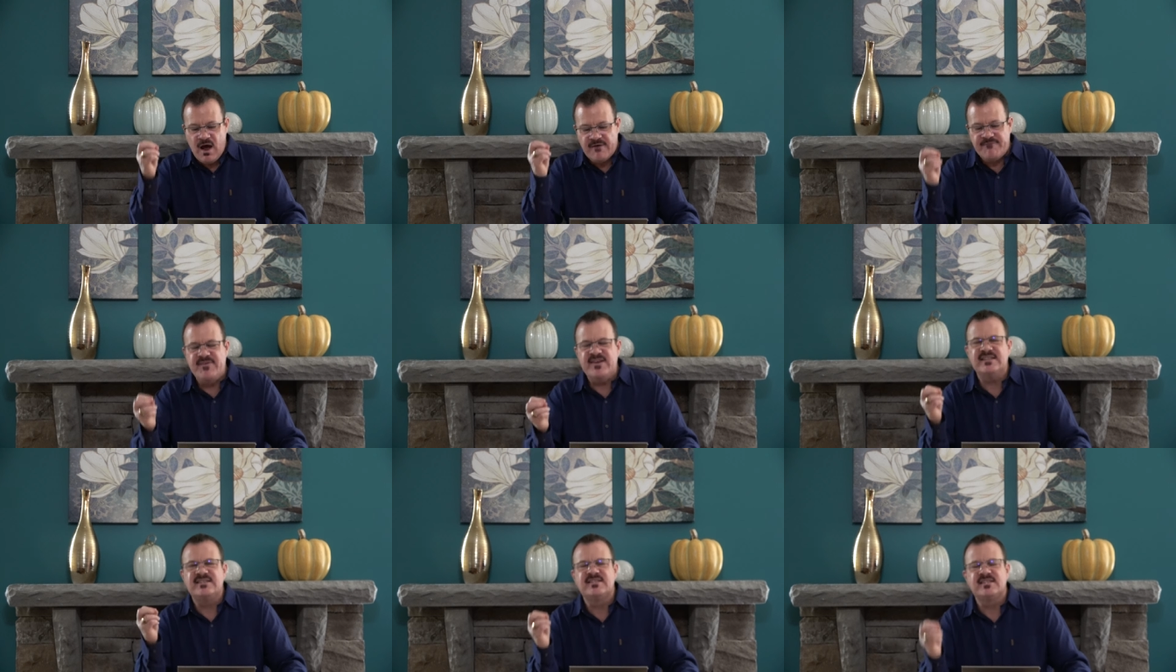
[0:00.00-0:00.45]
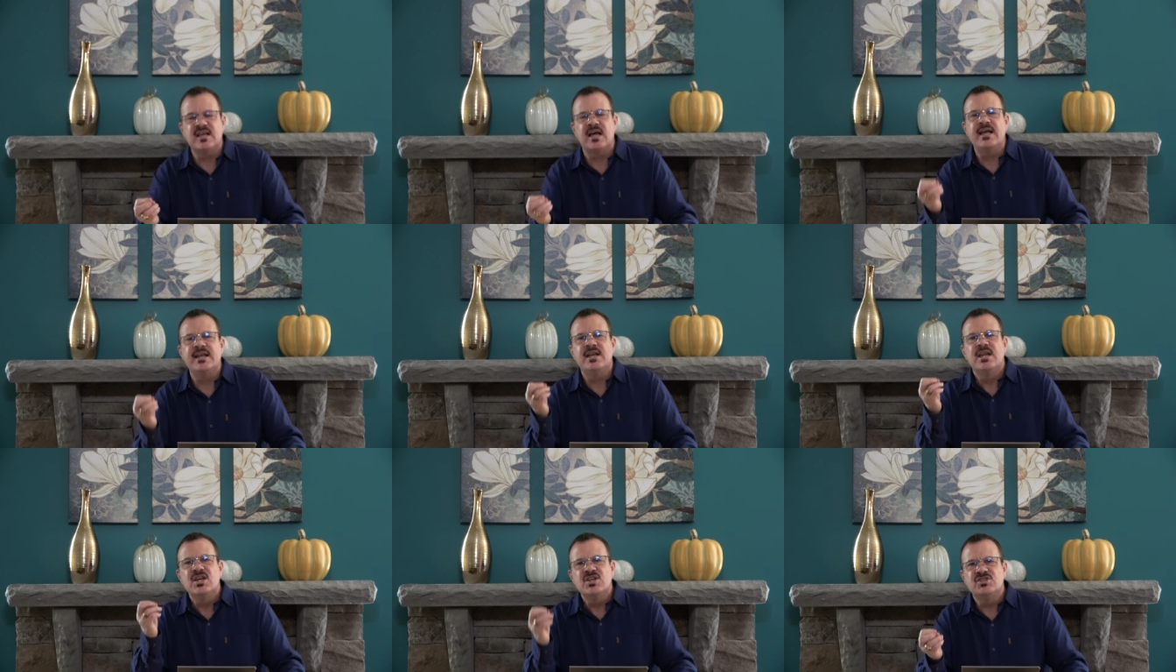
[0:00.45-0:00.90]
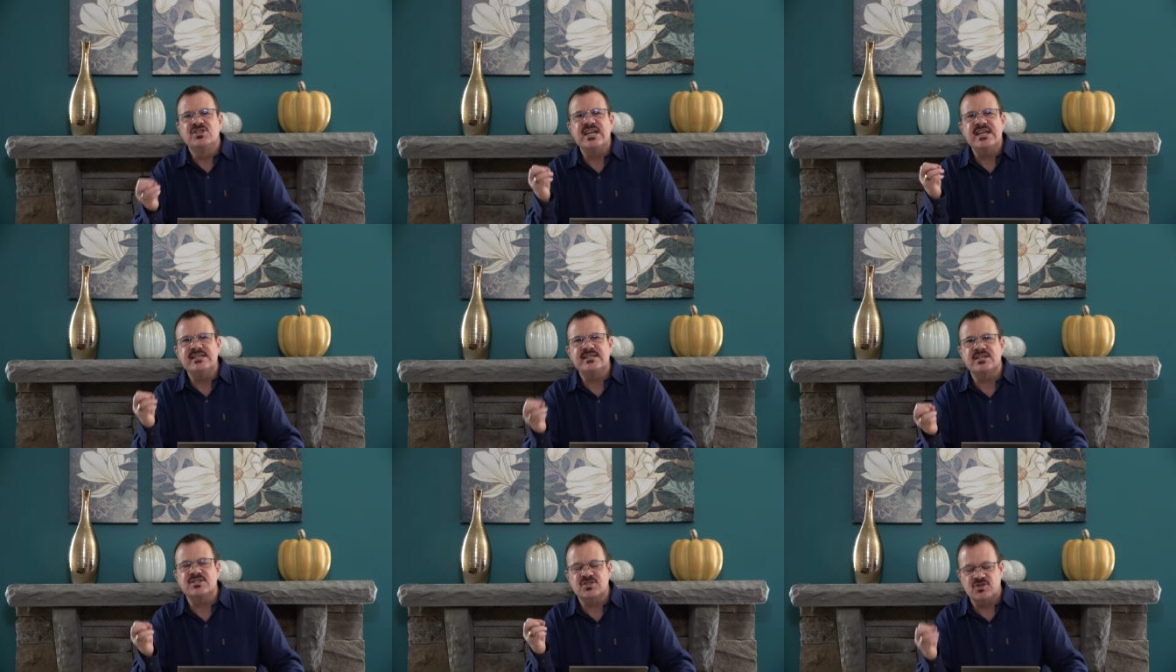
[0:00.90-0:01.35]
of his son,
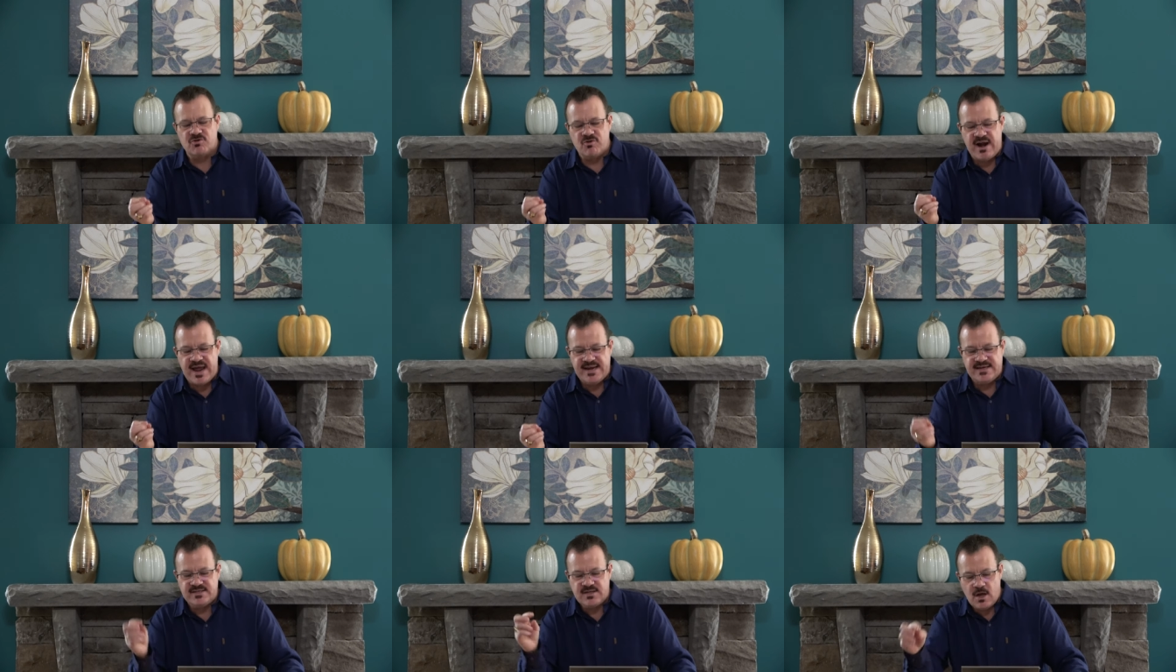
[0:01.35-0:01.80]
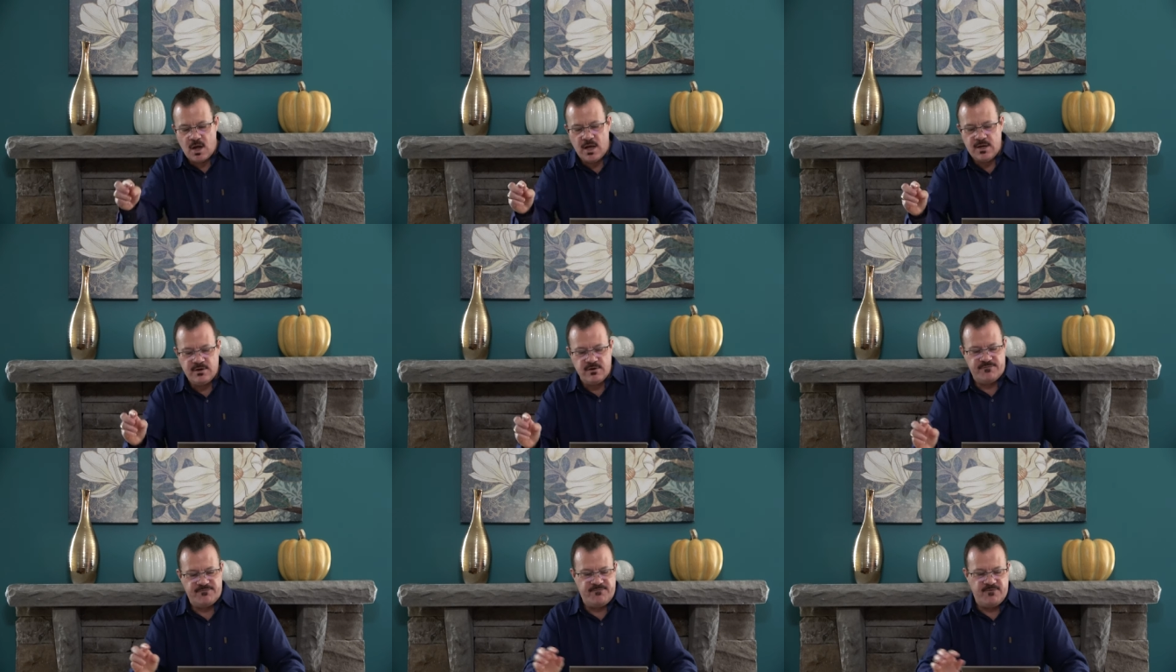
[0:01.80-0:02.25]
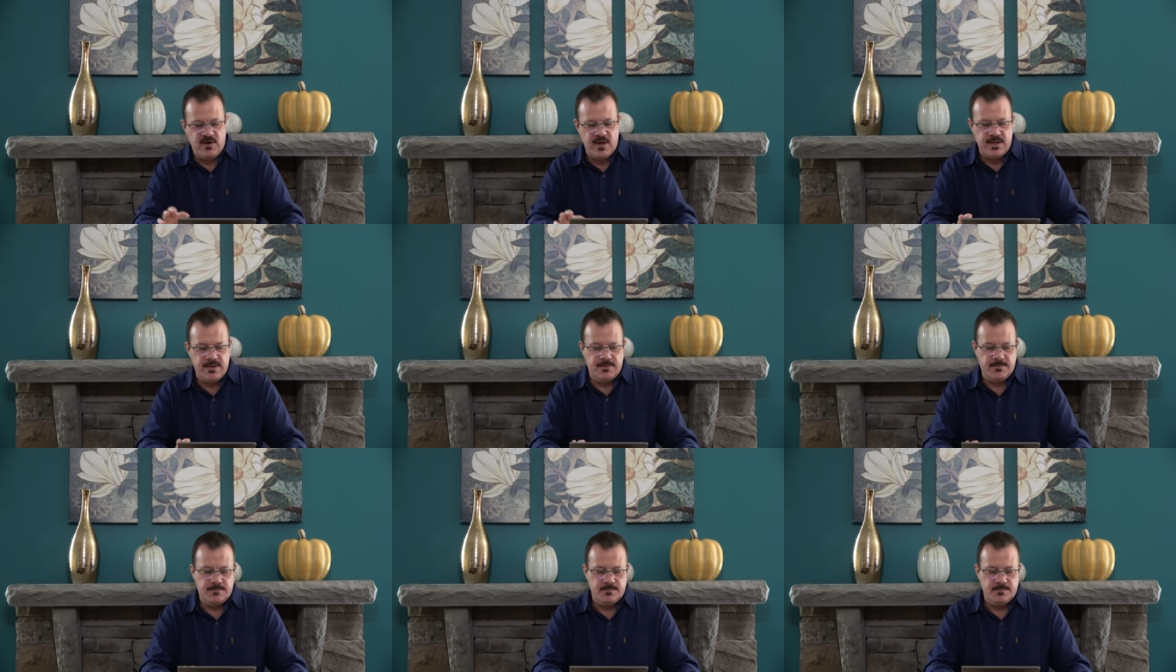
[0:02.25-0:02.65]
Jesus Christ, underfoot?